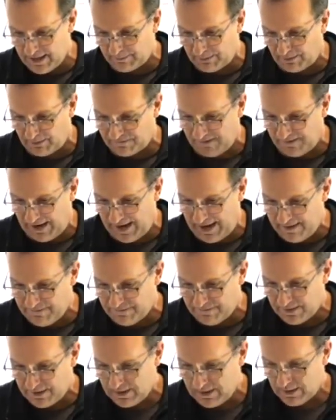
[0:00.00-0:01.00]
number five,
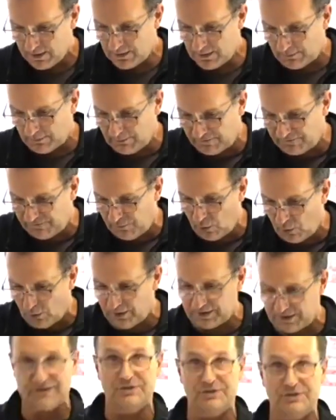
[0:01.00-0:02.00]
number
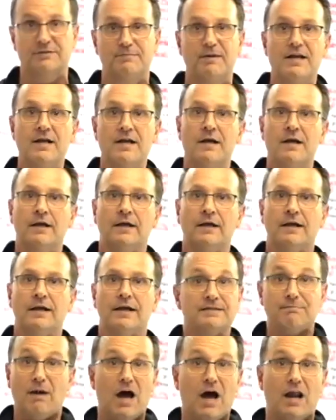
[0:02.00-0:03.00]
four, excuse me,
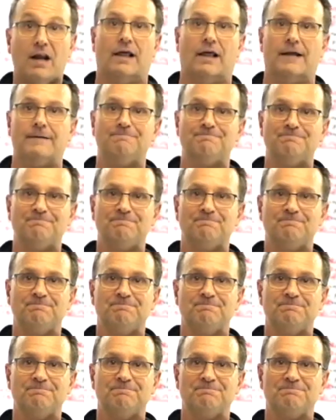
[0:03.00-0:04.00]
is model it.
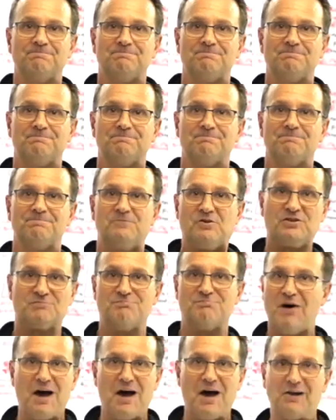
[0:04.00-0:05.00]
Just
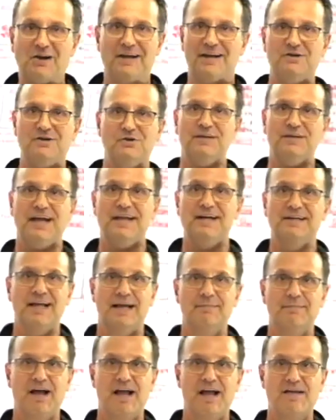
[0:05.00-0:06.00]
model it in your day to
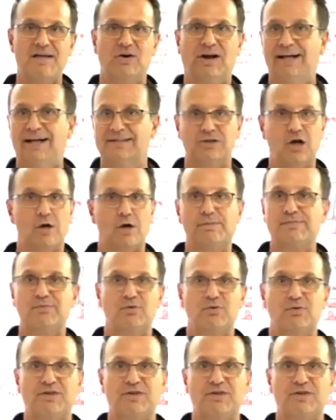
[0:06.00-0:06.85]
day behavior. I tell people